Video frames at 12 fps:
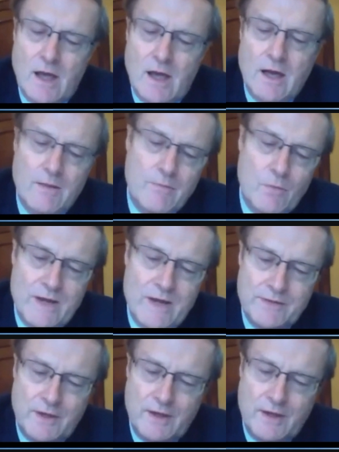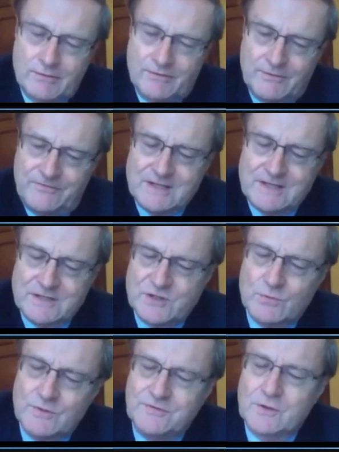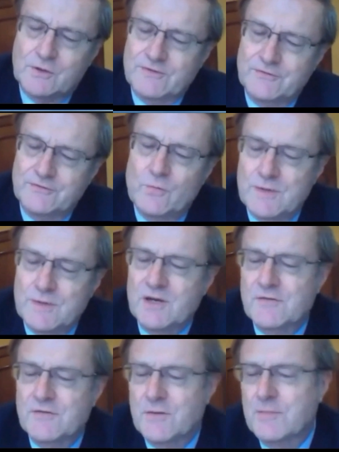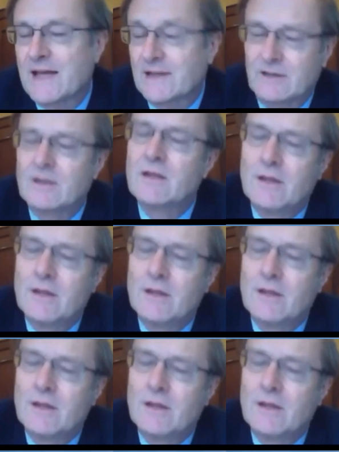um, whether the funds that were flowing from one part of the bank